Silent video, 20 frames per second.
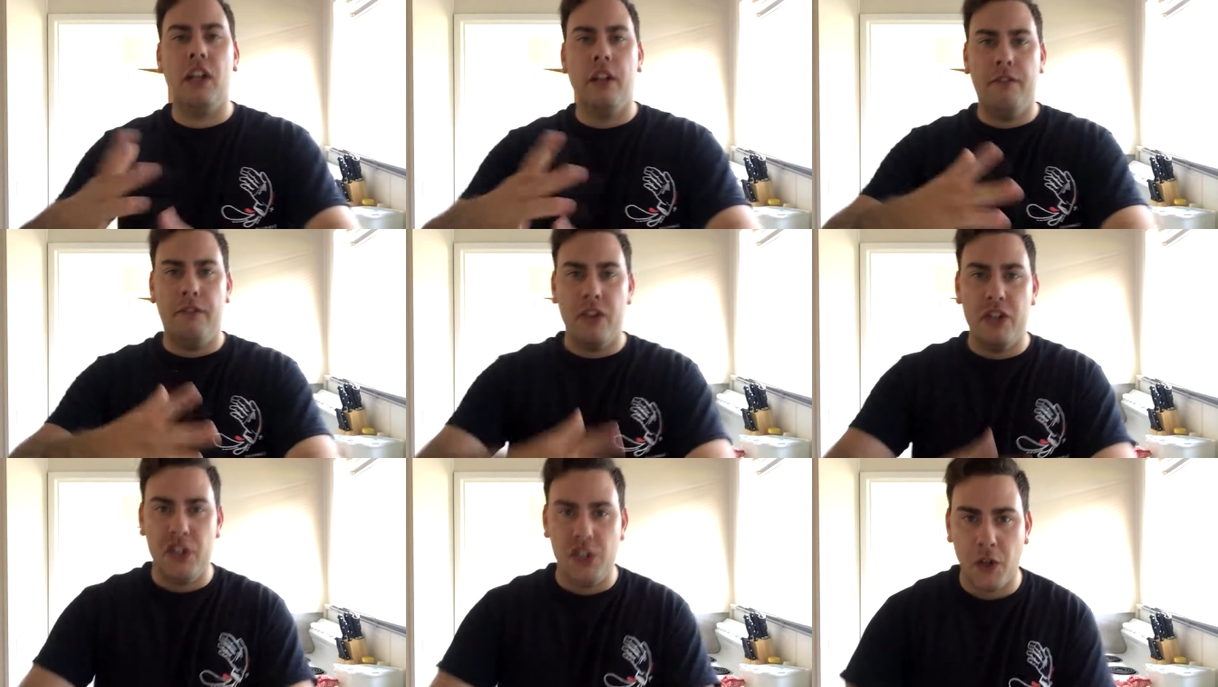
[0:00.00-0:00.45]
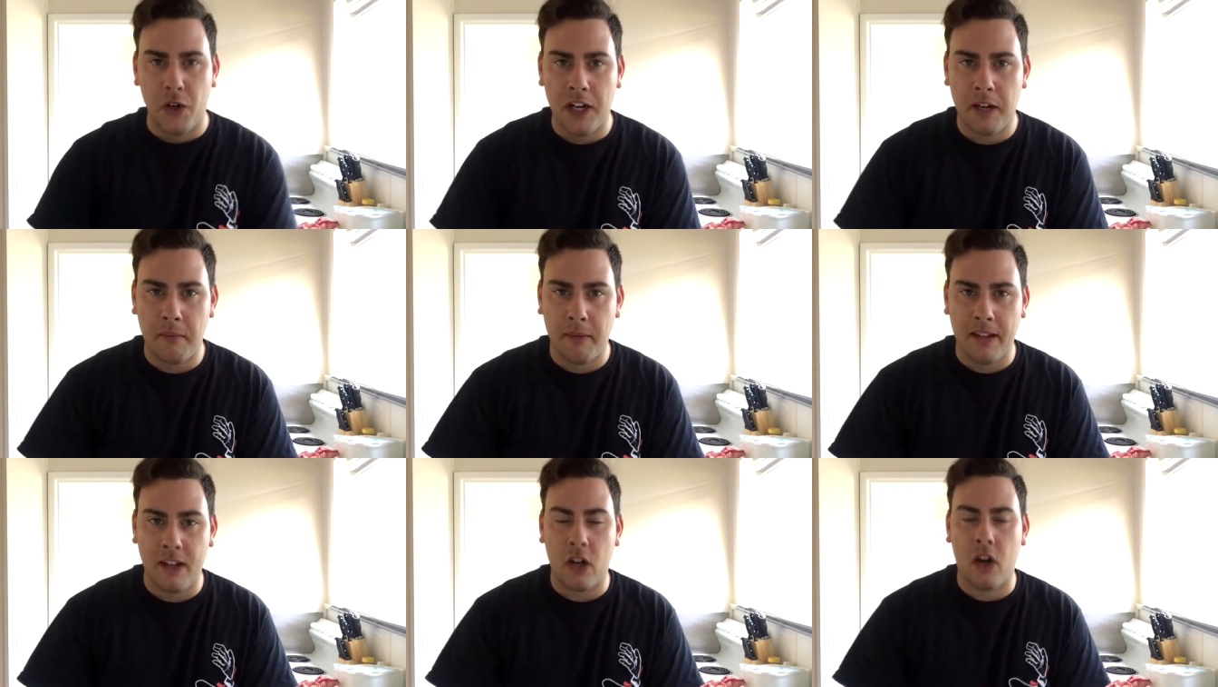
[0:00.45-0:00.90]
you for joining
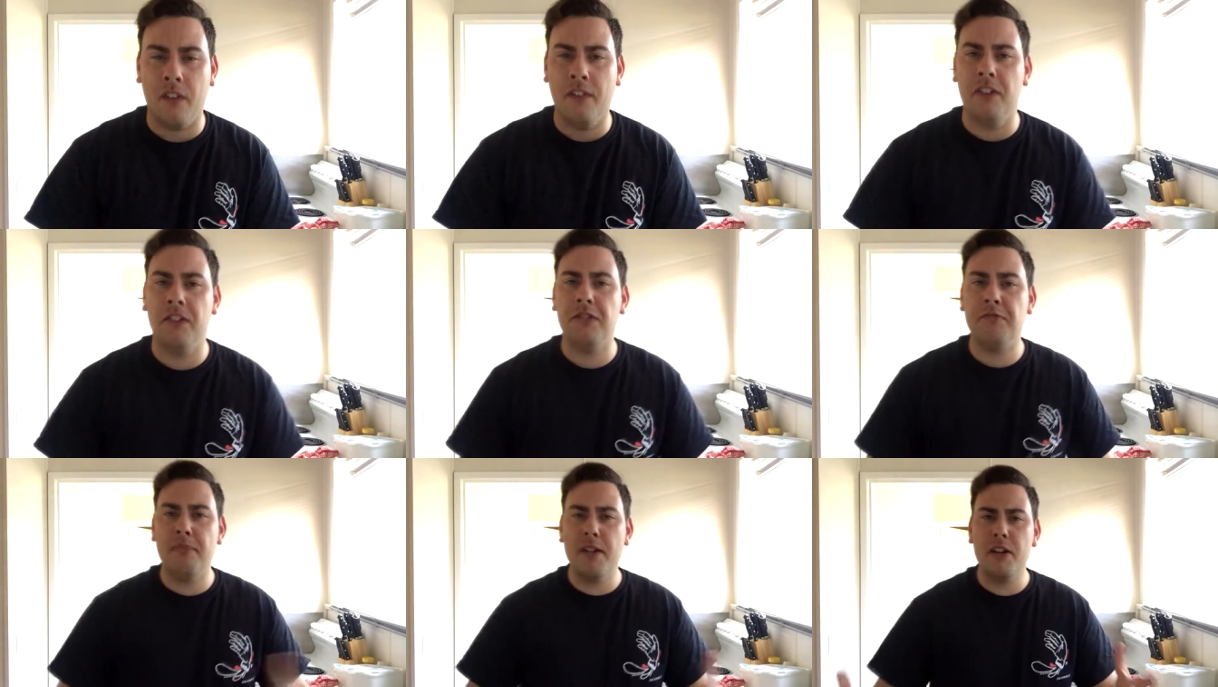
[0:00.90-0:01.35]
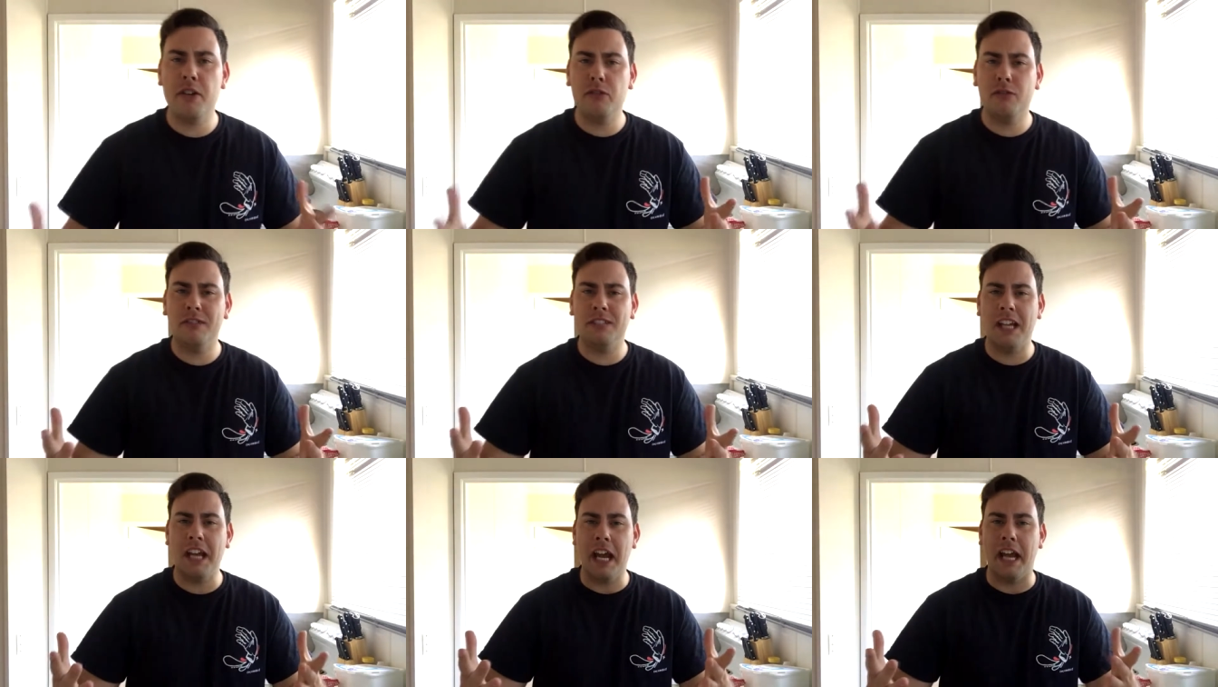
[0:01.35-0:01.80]
me on this special
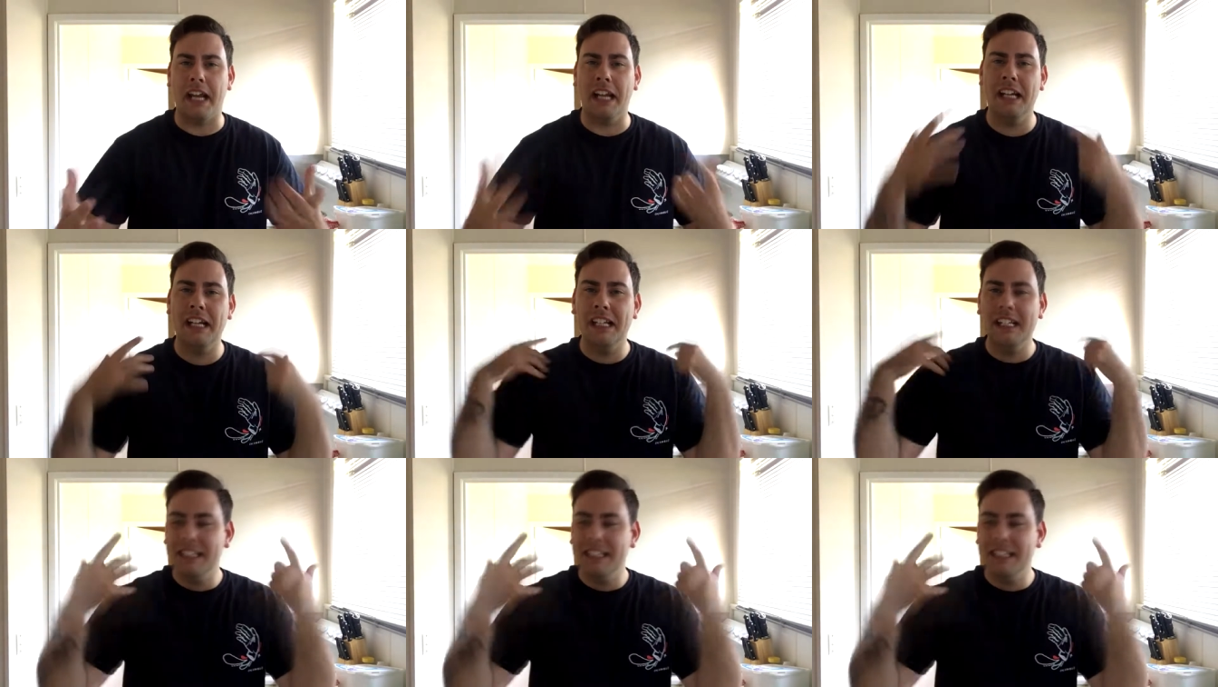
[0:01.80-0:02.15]
day.